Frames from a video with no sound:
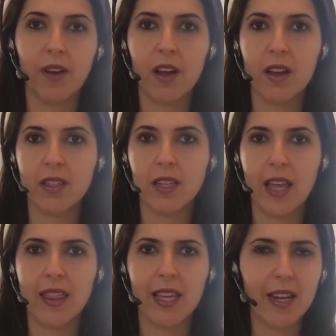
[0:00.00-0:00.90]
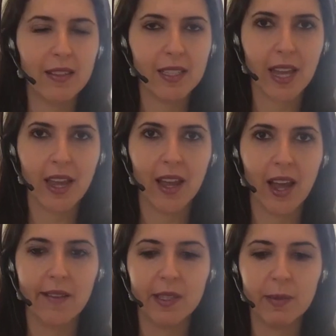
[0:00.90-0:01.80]
at the end of the day,
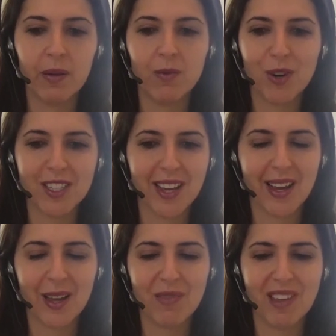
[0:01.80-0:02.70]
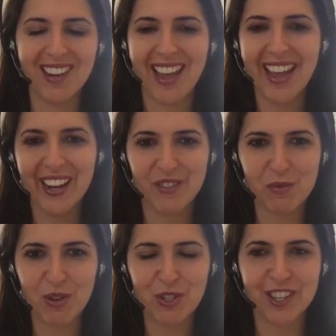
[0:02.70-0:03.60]
I've spent more time in negative
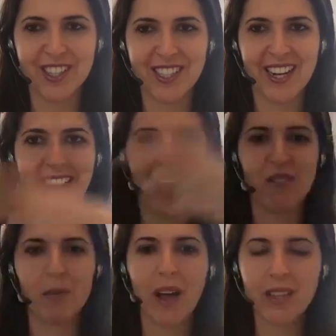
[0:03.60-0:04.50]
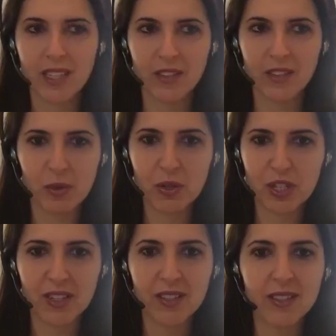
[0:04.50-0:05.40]
emotions than I have in positive
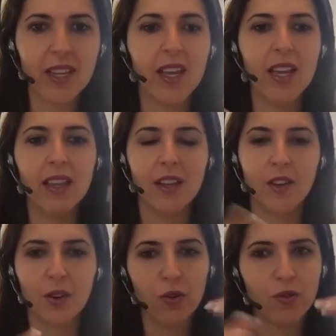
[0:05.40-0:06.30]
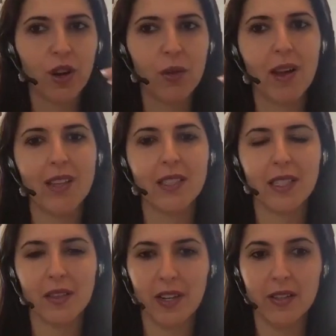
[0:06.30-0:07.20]
emotions, then your overall
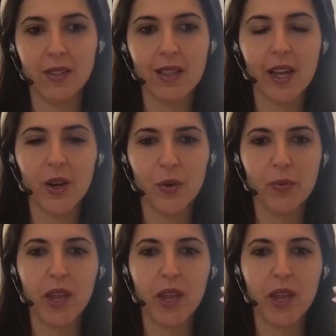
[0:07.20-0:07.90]
positivity is low.